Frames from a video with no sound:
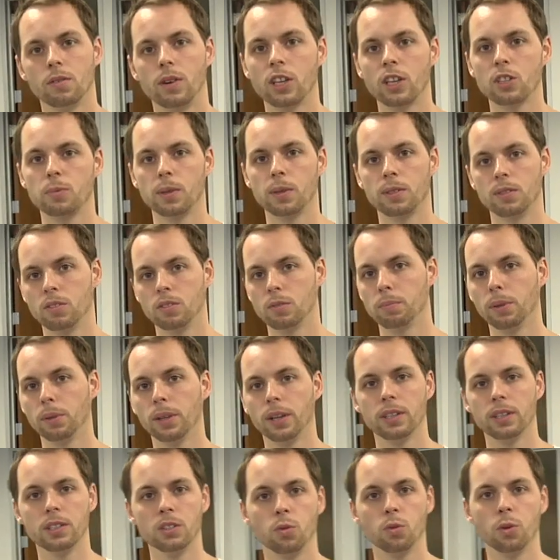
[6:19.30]
Rackspace is a
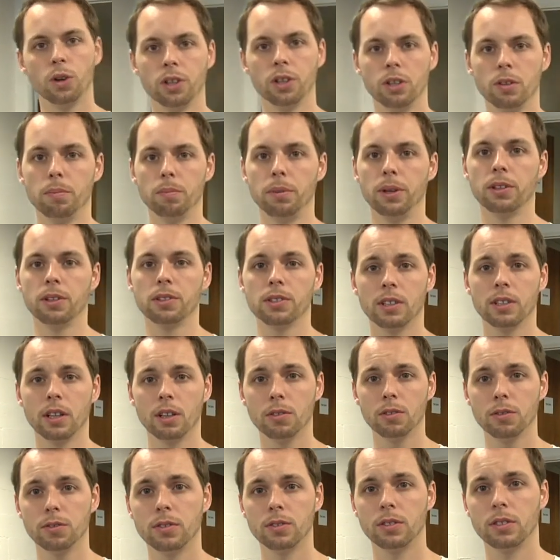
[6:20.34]
place where you can be
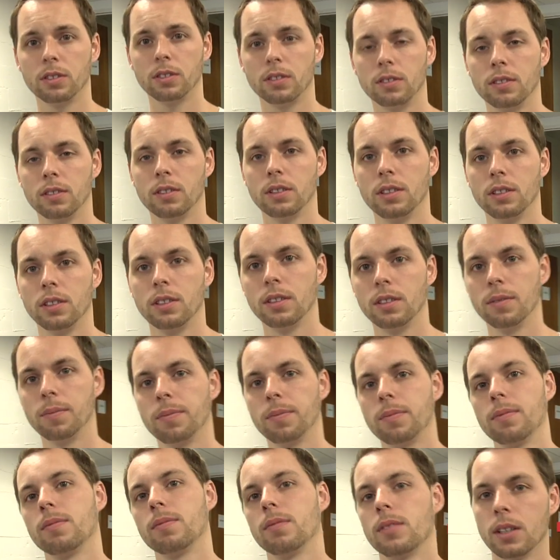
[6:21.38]
yourself.
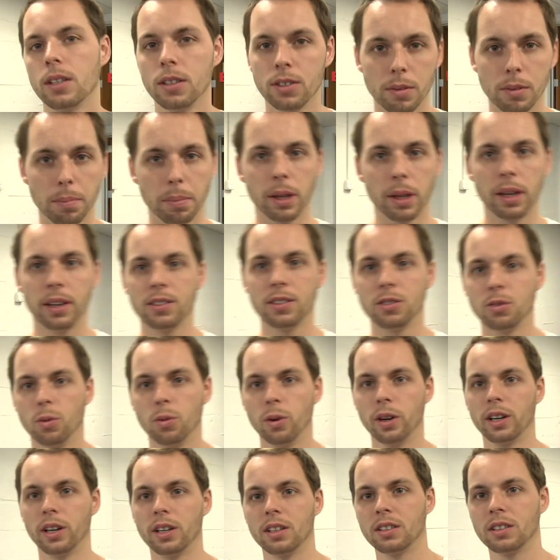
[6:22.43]
It's a place
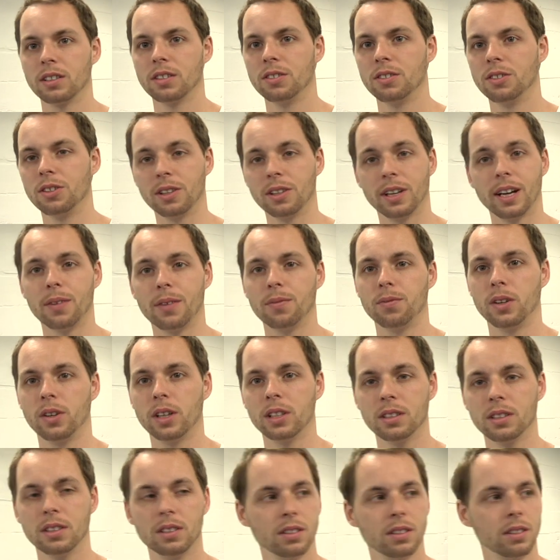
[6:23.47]
where you can have fun.